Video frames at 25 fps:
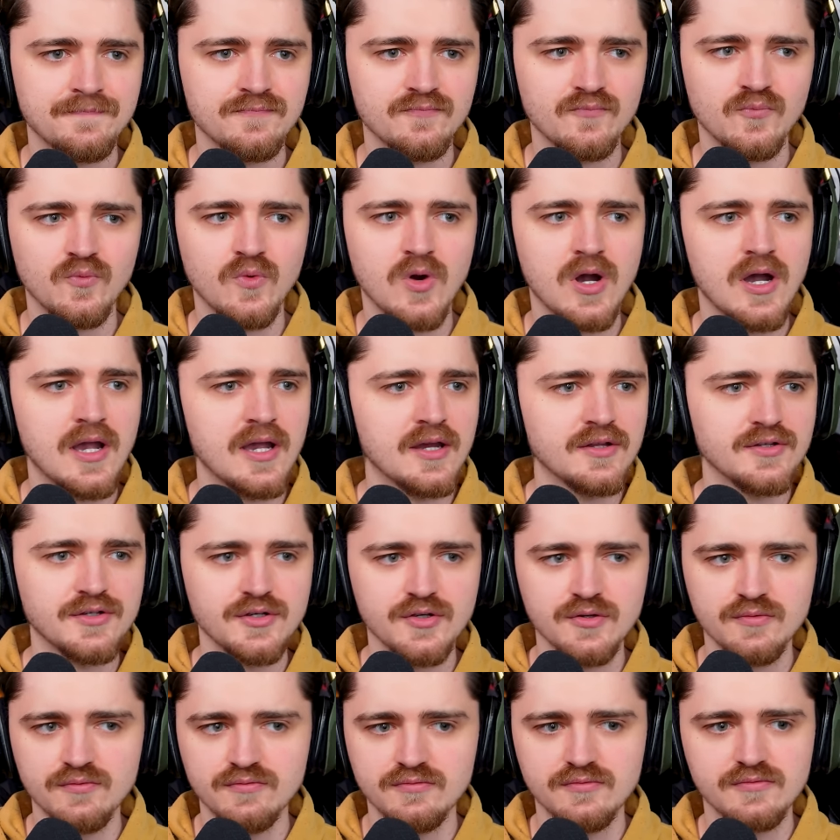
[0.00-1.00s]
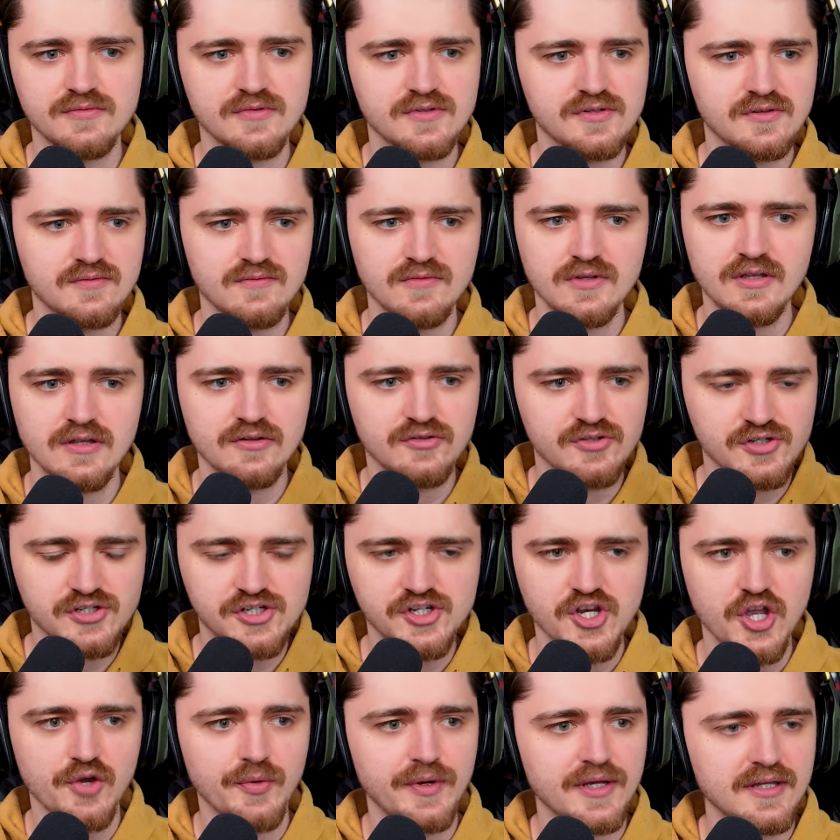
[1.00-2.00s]
why aren't you just
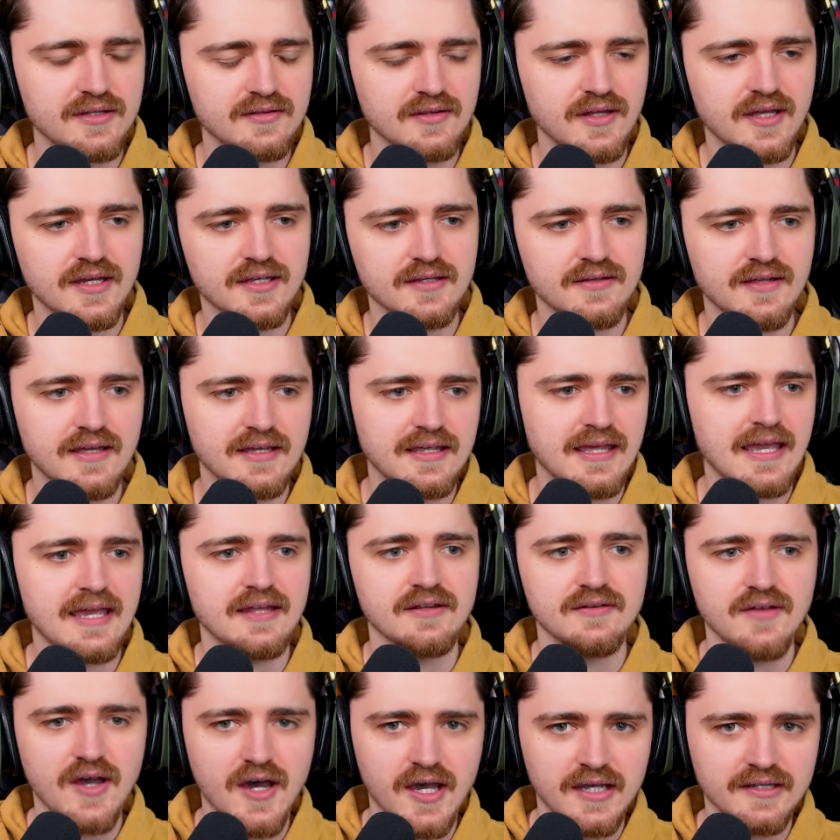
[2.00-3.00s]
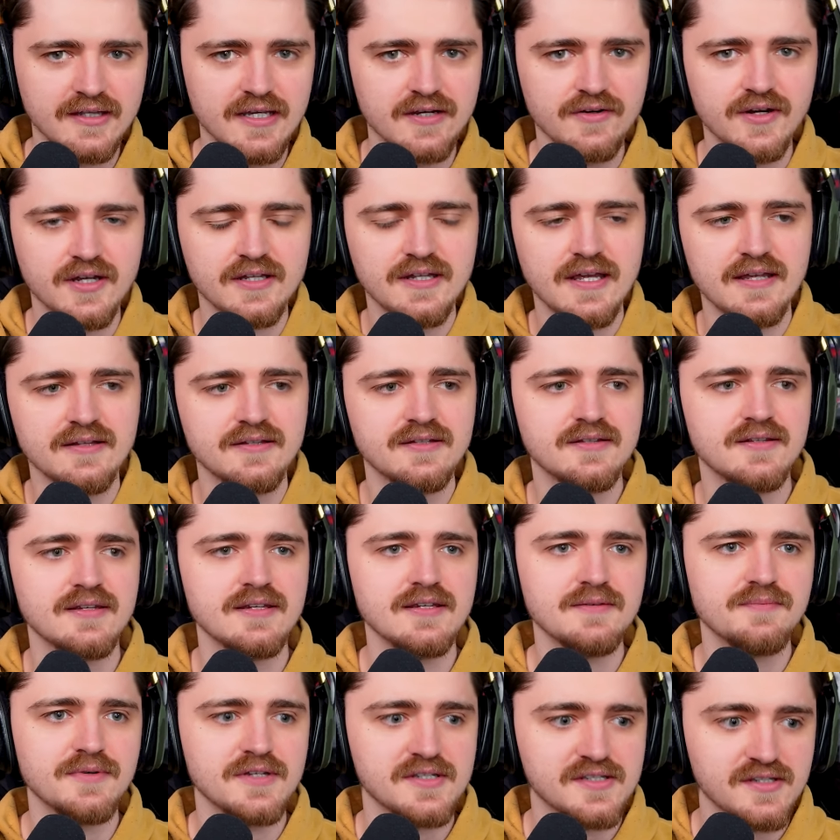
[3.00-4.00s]
show it? Like, again, hide their
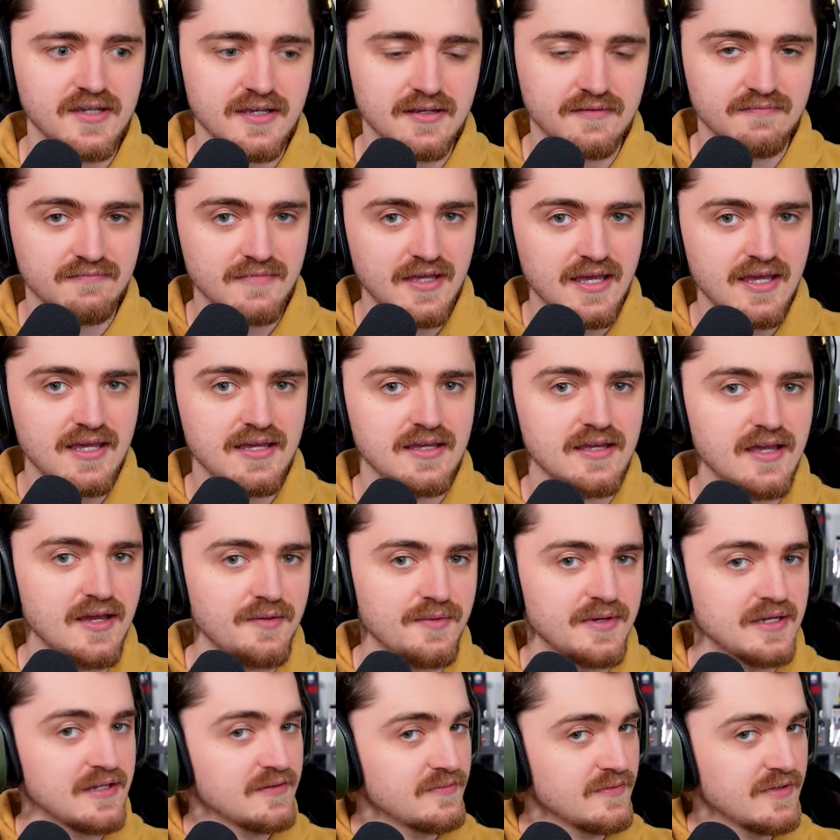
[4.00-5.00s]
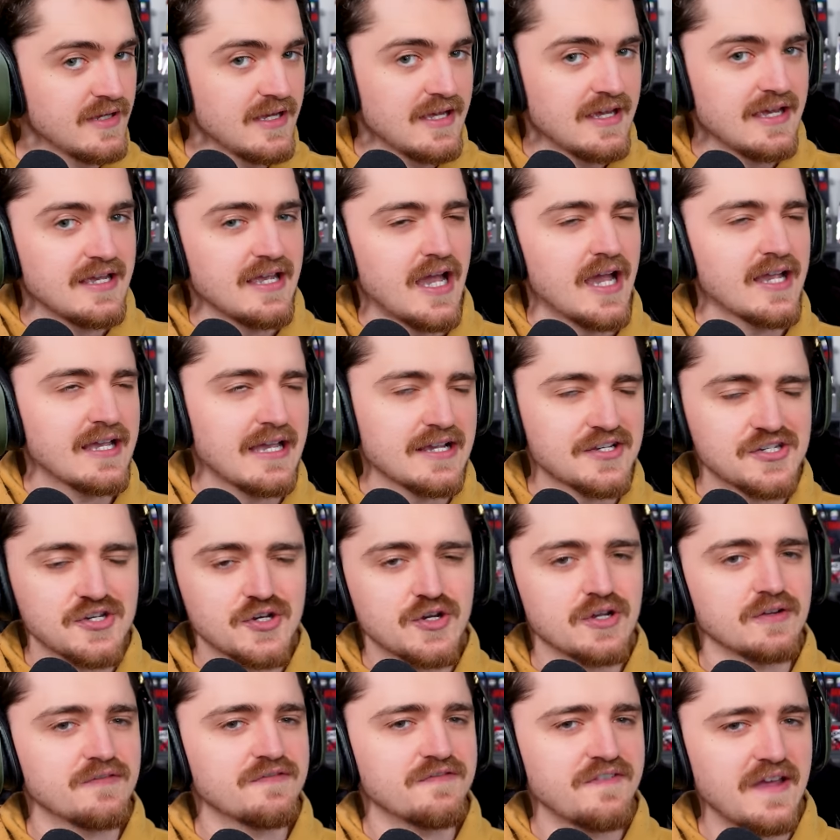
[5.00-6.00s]
identity, but it's like, hey, I mean, I guess you
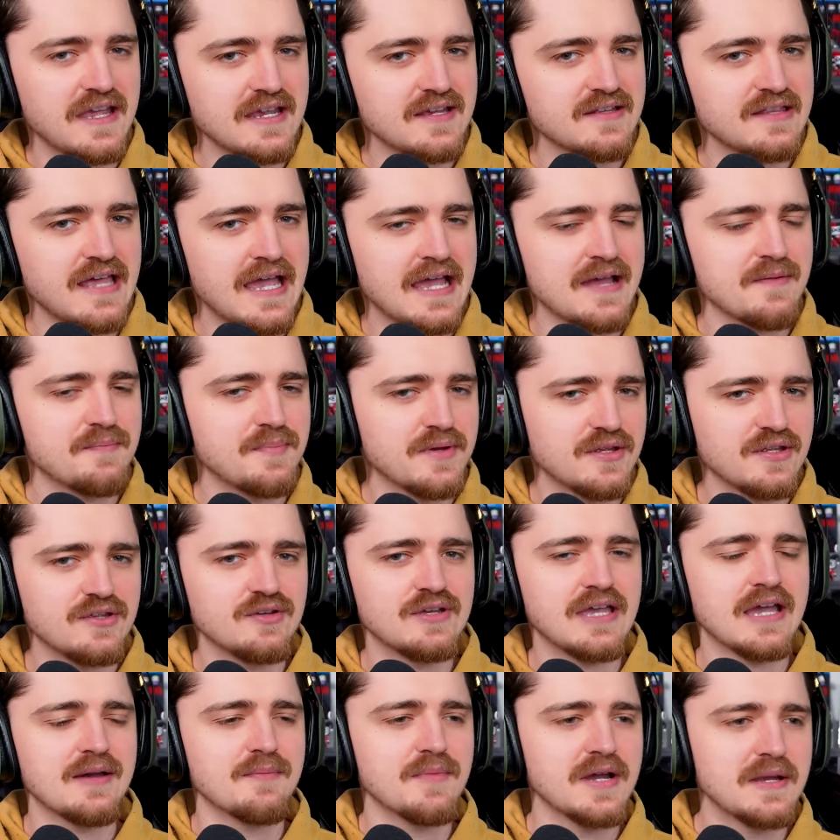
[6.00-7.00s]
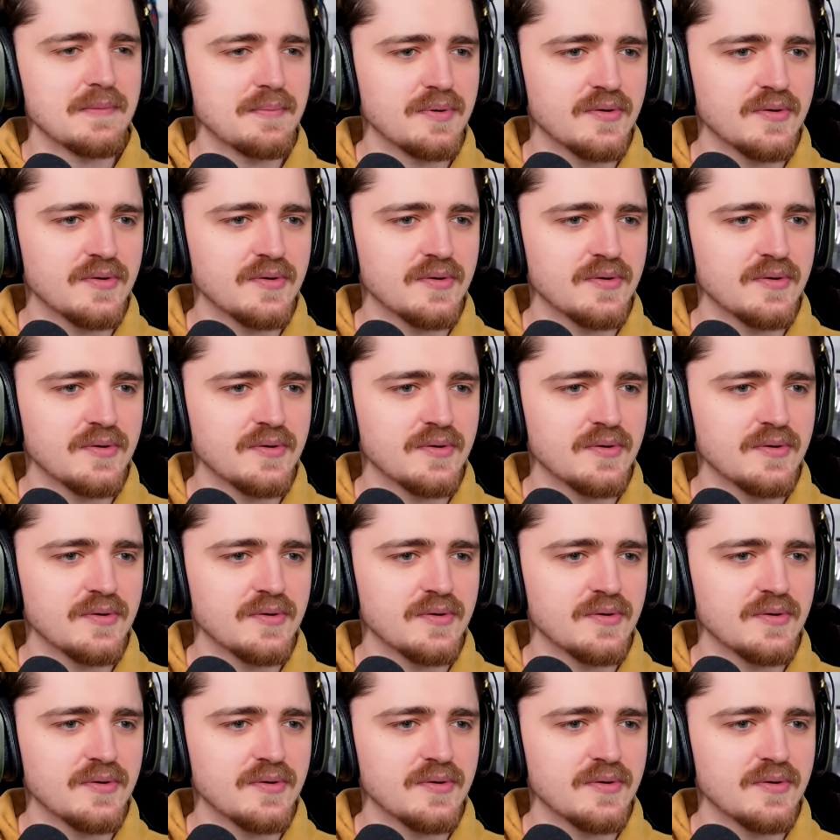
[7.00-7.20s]
could fake that, but you get my